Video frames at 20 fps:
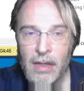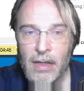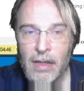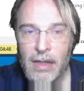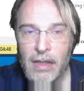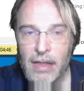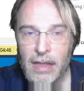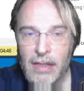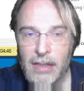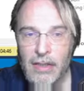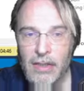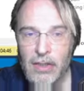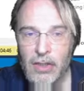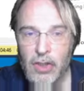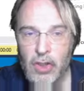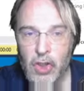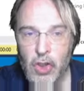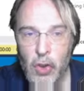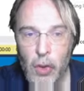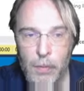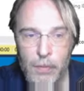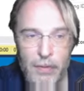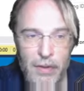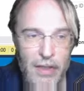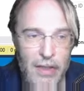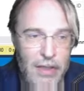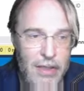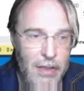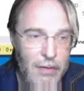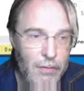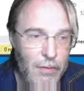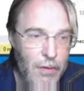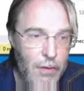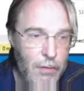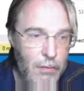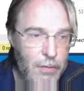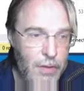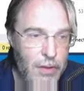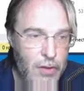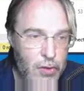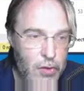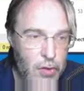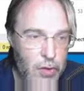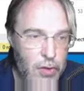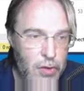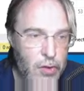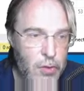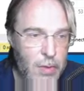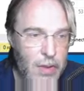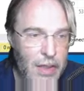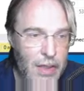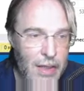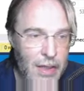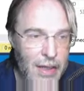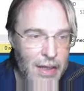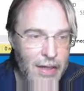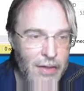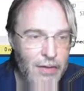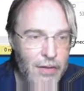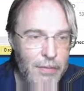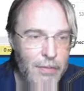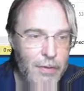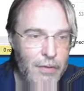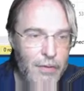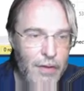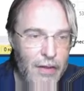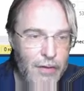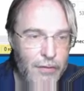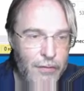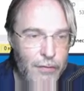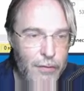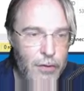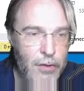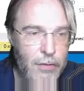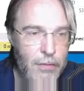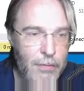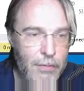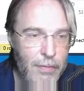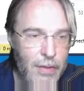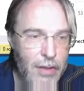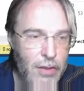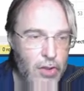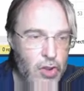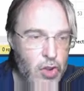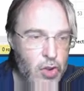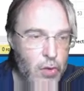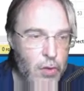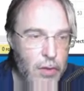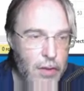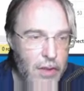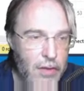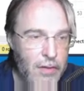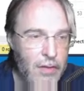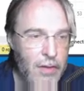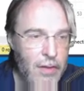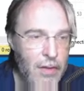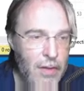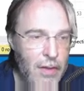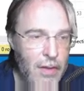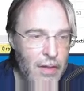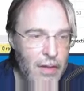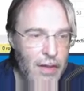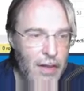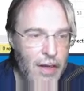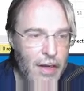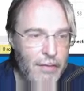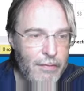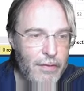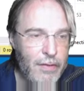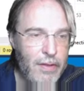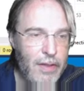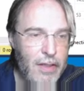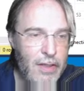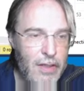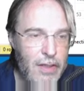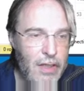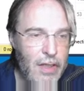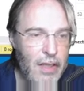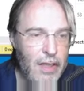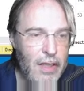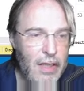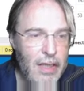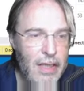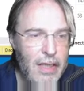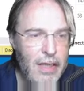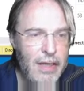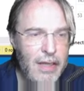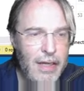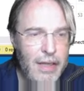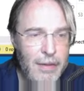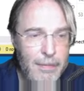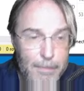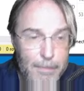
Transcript: Let's stop this and we'll return to it later, but let's first make sure that everything is clean again.